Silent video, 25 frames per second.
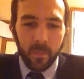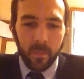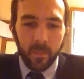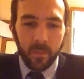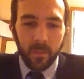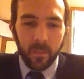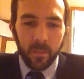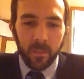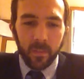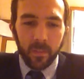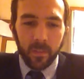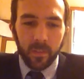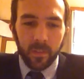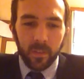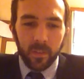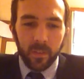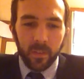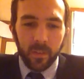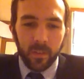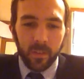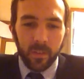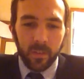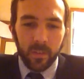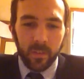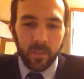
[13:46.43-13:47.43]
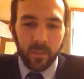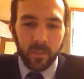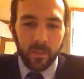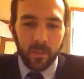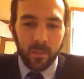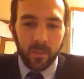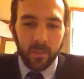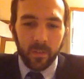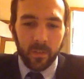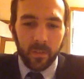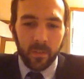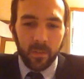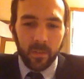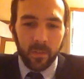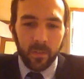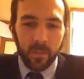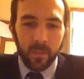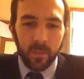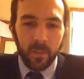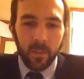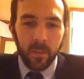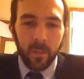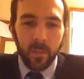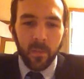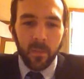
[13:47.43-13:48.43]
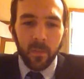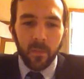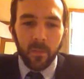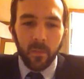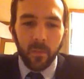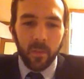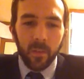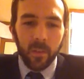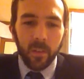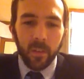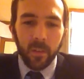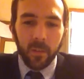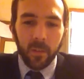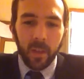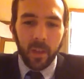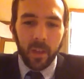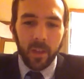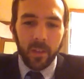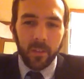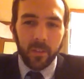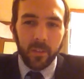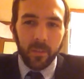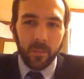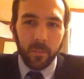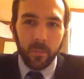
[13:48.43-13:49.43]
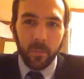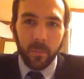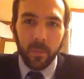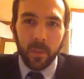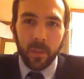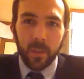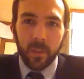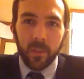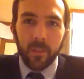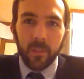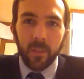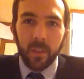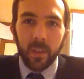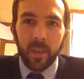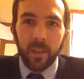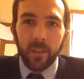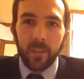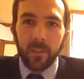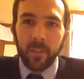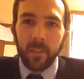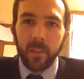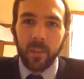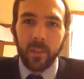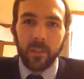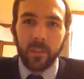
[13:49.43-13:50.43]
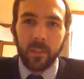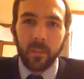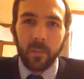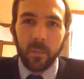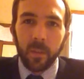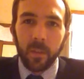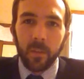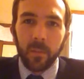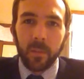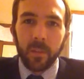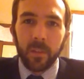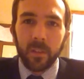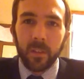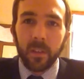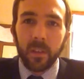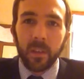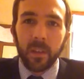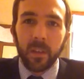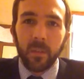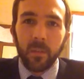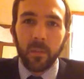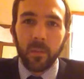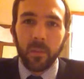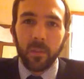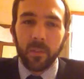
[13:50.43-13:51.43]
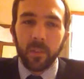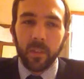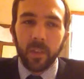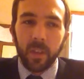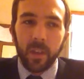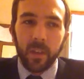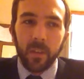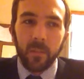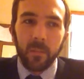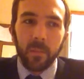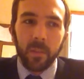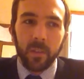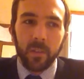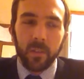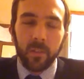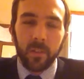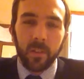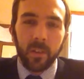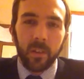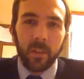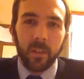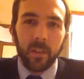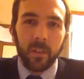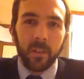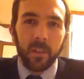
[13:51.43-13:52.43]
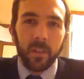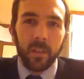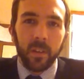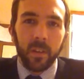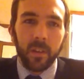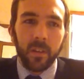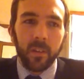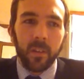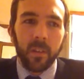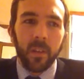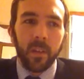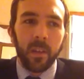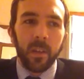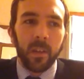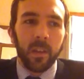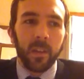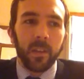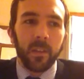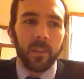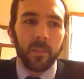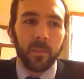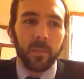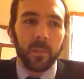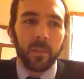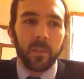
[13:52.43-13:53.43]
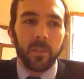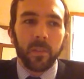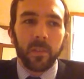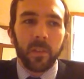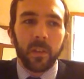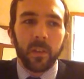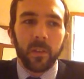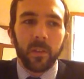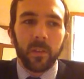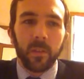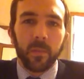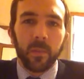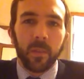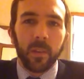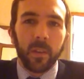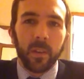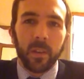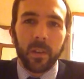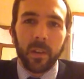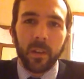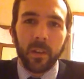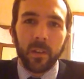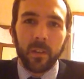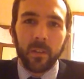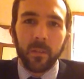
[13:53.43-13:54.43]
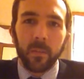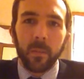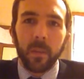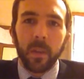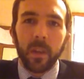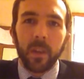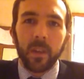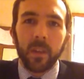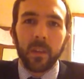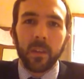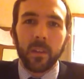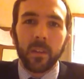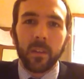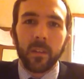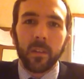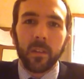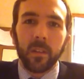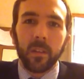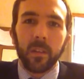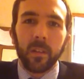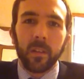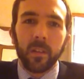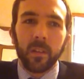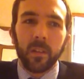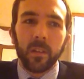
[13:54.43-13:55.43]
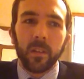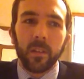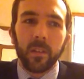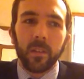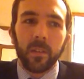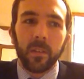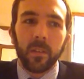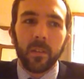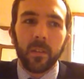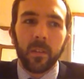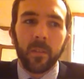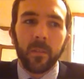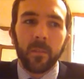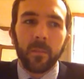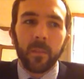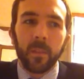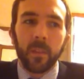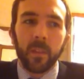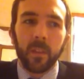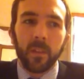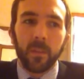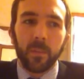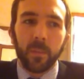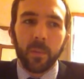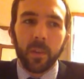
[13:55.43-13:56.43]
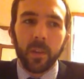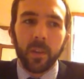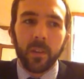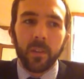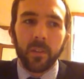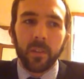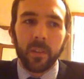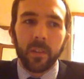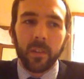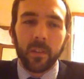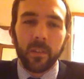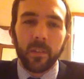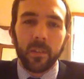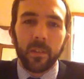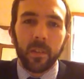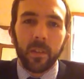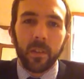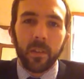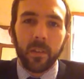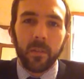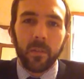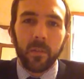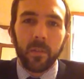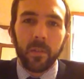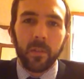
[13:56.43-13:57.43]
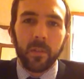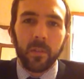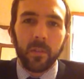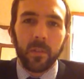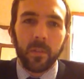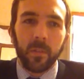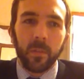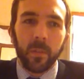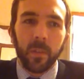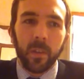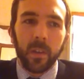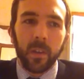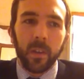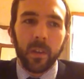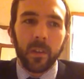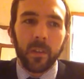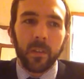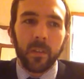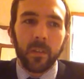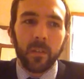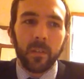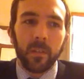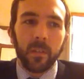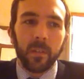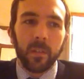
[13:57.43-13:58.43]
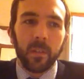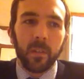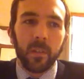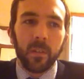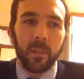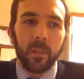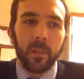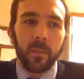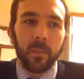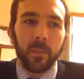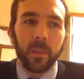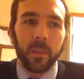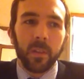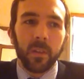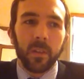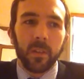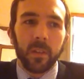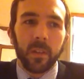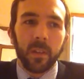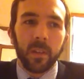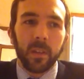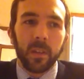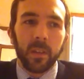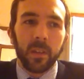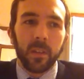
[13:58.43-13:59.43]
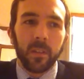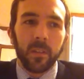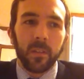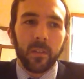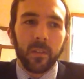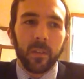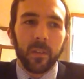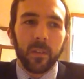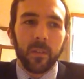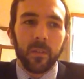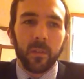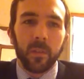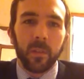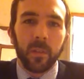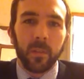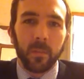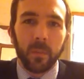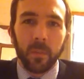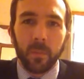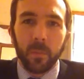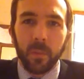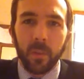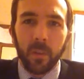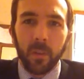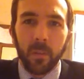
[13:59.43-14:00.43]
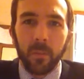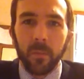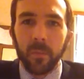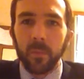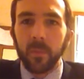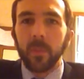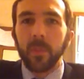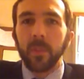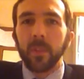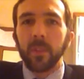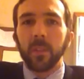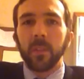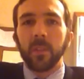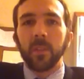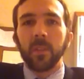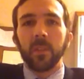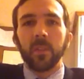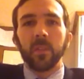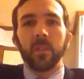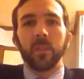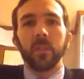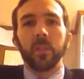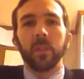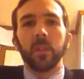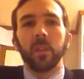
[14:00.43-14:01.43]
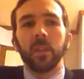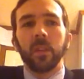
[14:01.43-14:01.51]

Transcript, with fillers: Let's see. One of the biggest things that made me leave was they had a missionary there, and this missionary was very charismatic in his preaching and stuff, which was fine. It can be entertaining and stuff. There can be problems with it too.